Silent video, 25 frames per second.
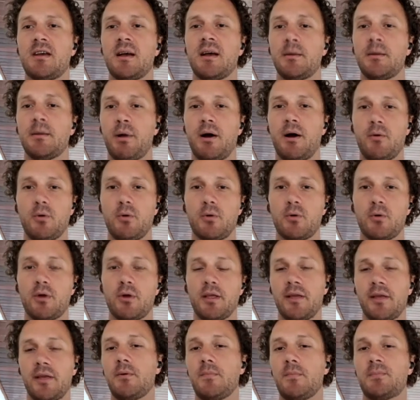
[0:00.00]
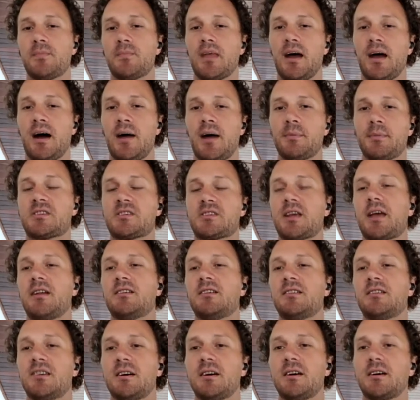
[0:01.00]
But we're really I'm
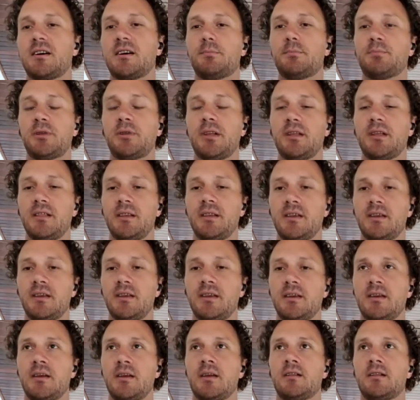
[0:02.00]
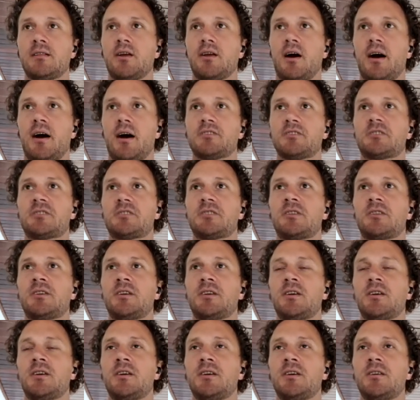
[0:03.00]
excited to completely launch
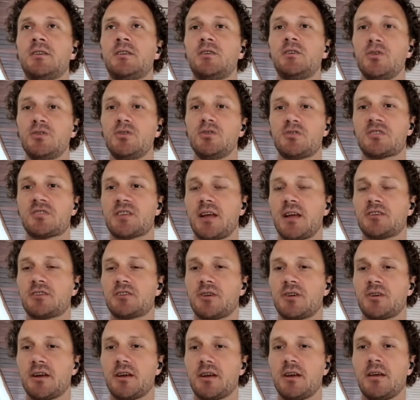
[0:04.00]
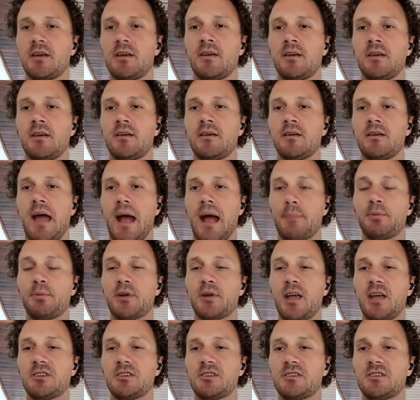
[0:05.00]
user-centric
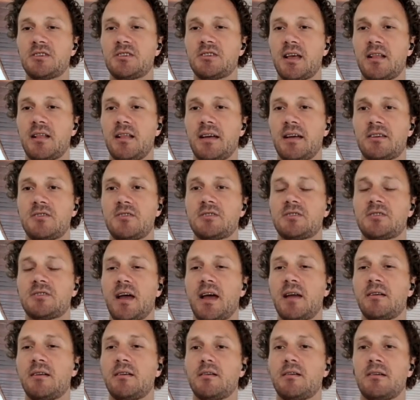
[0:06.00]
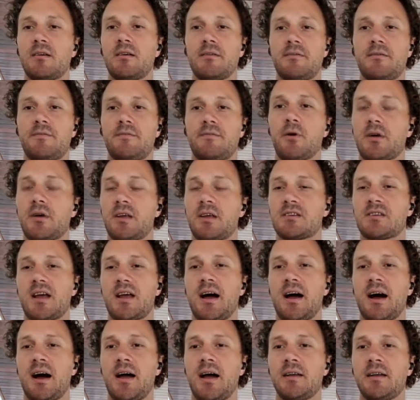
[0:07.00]
applications that, like you said, focus
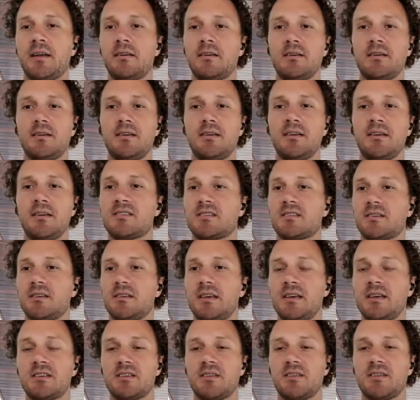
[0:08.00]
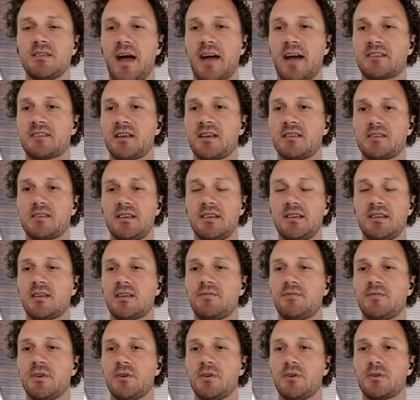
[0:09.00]
on ease of access, ease
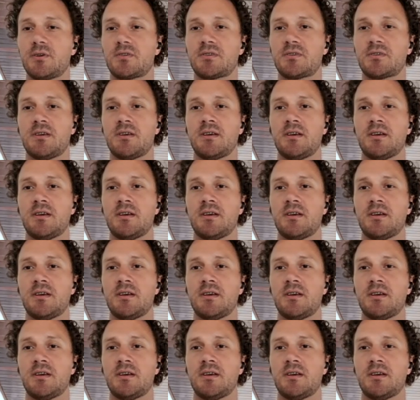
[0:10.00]
of use,